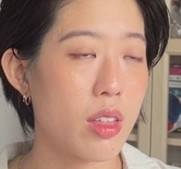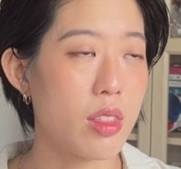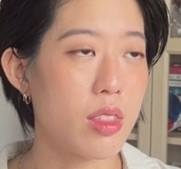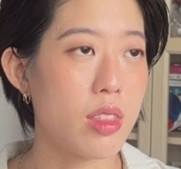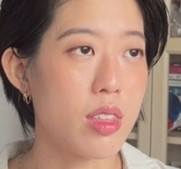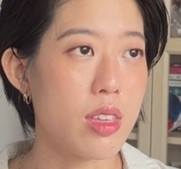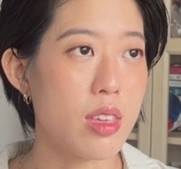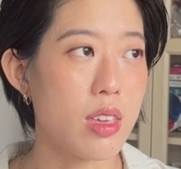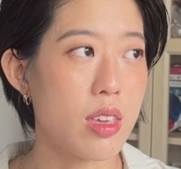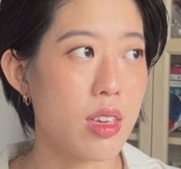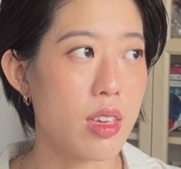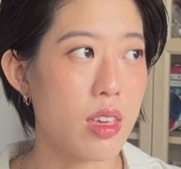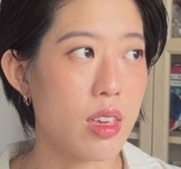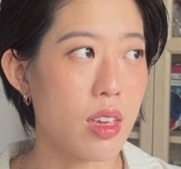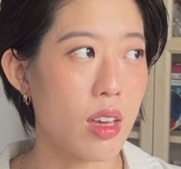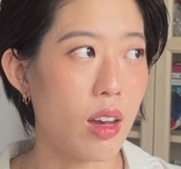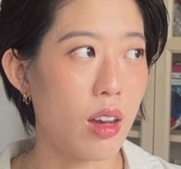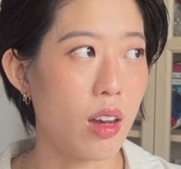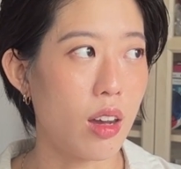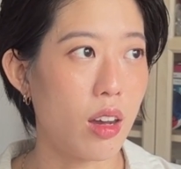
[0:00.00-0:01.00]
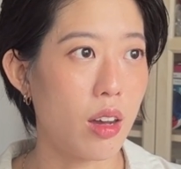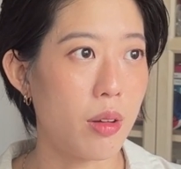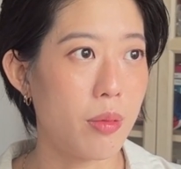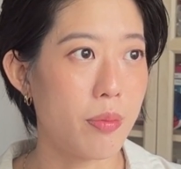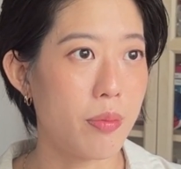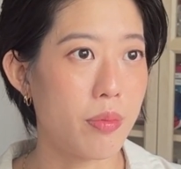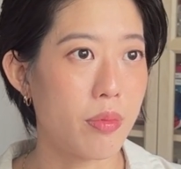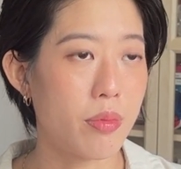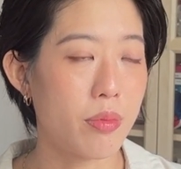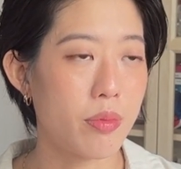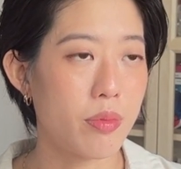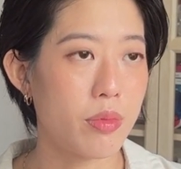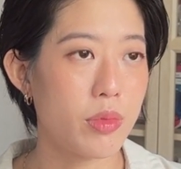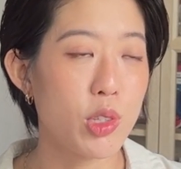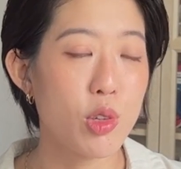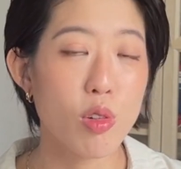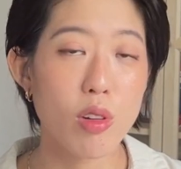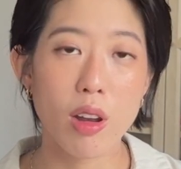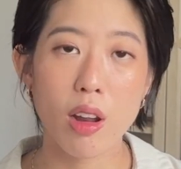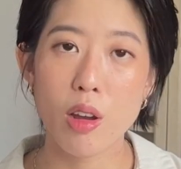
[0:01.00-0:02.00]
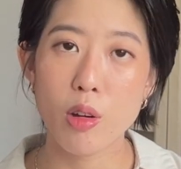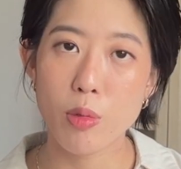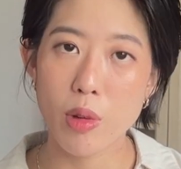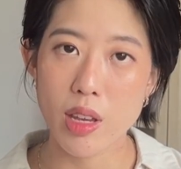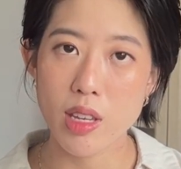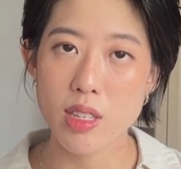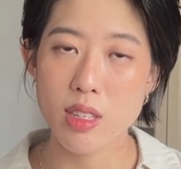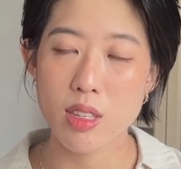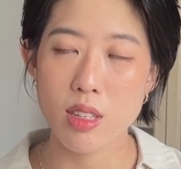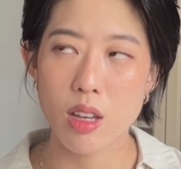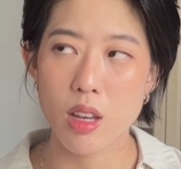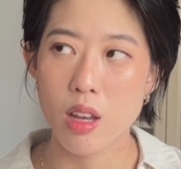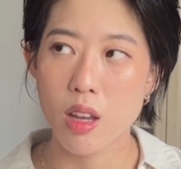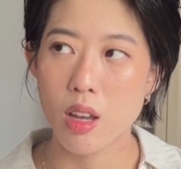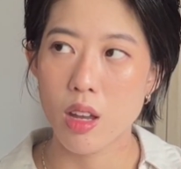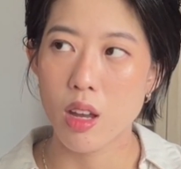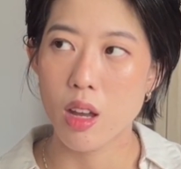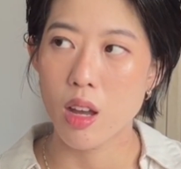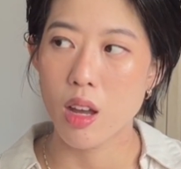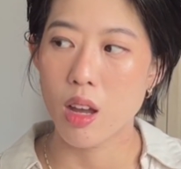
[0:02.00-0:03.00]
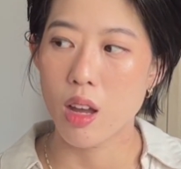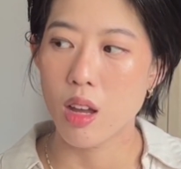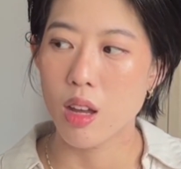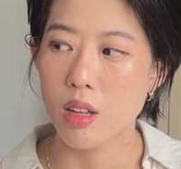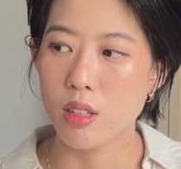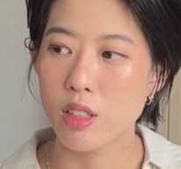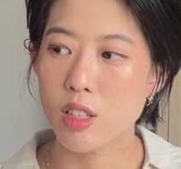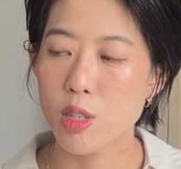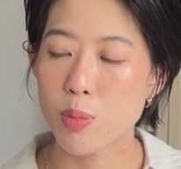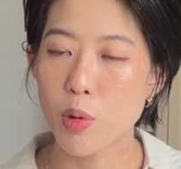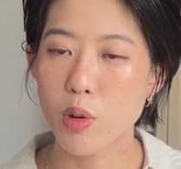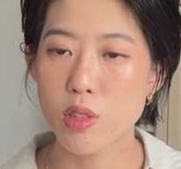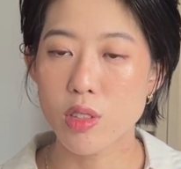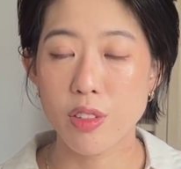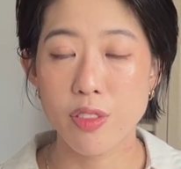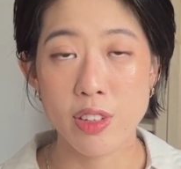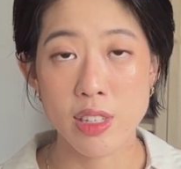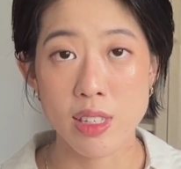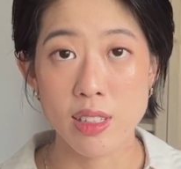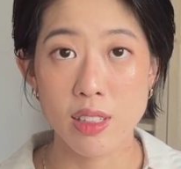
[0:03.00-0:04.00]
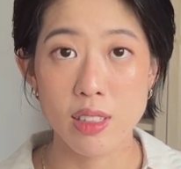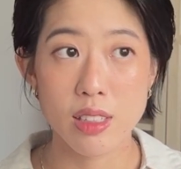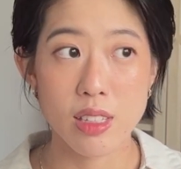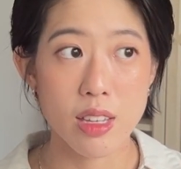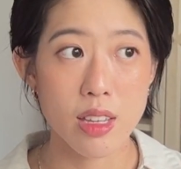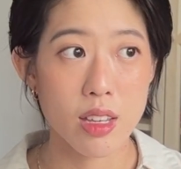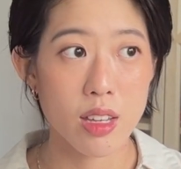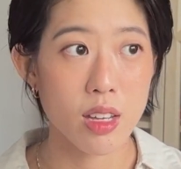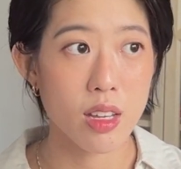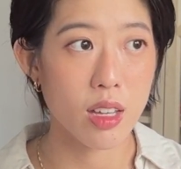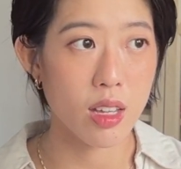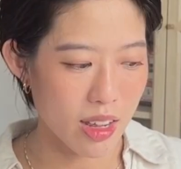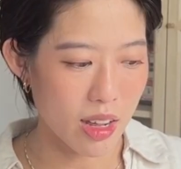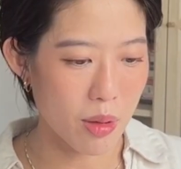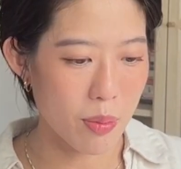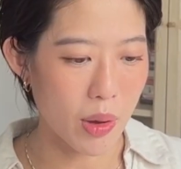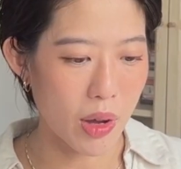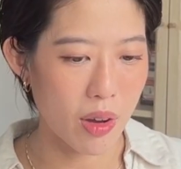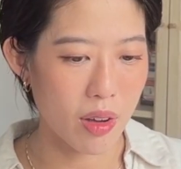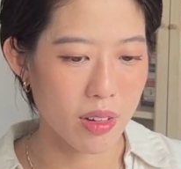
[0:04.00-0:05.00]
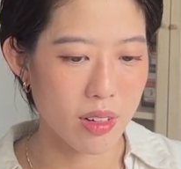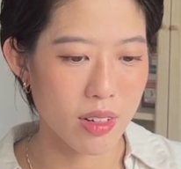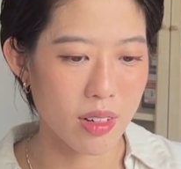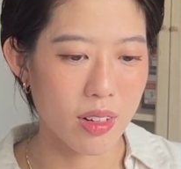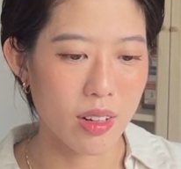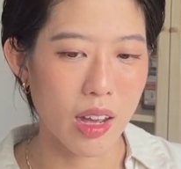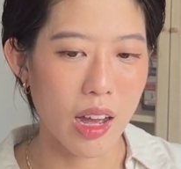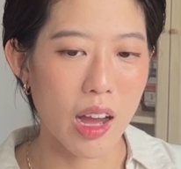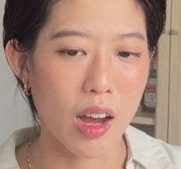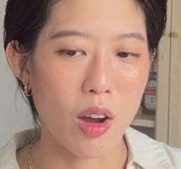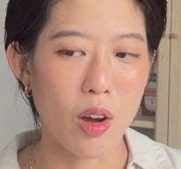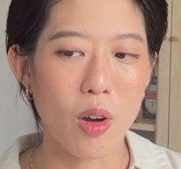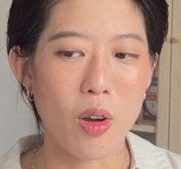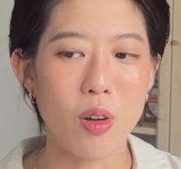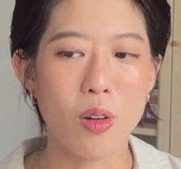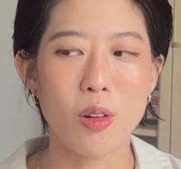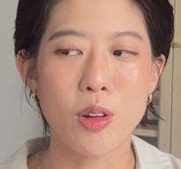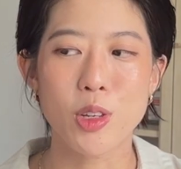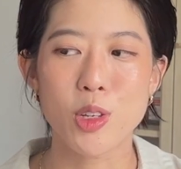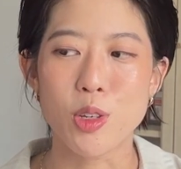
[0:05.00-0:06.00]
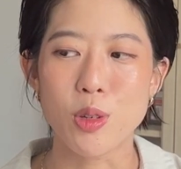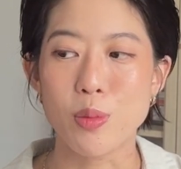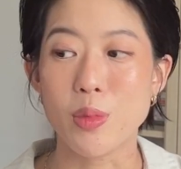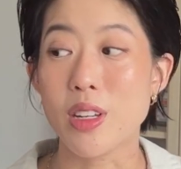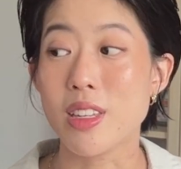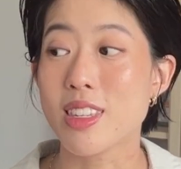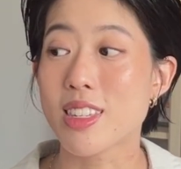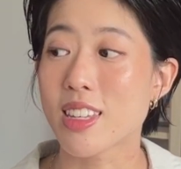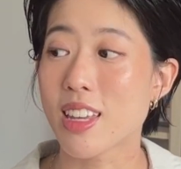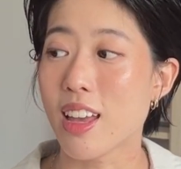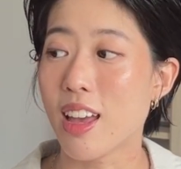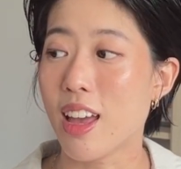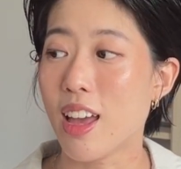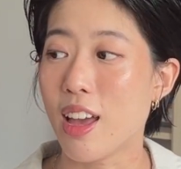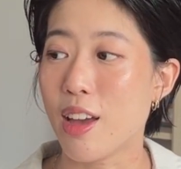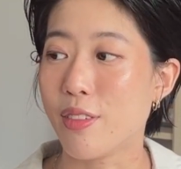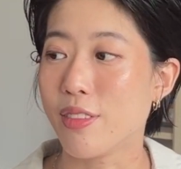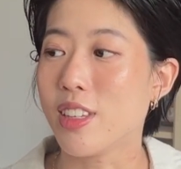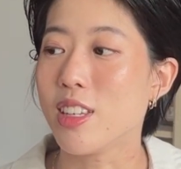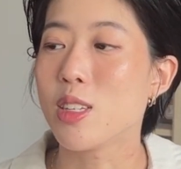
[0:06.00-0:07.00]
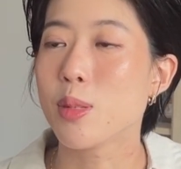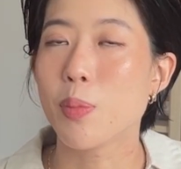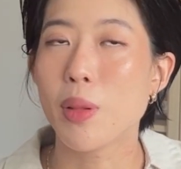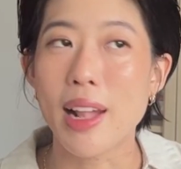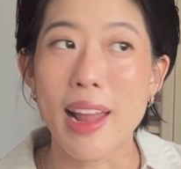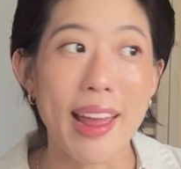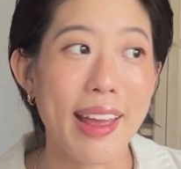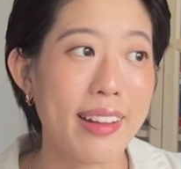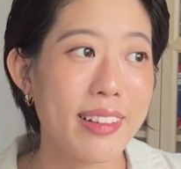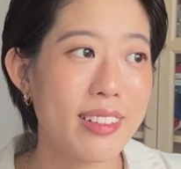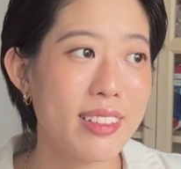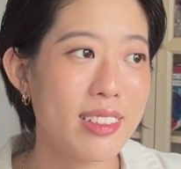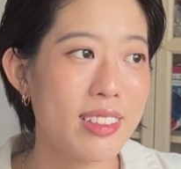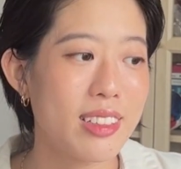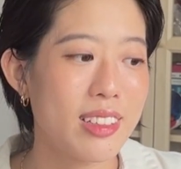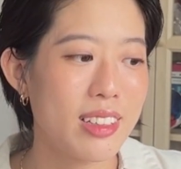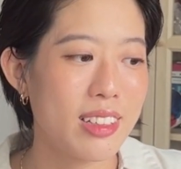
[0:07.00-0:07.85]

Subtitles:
the nuclear waste disposal facility, about how humans have these plans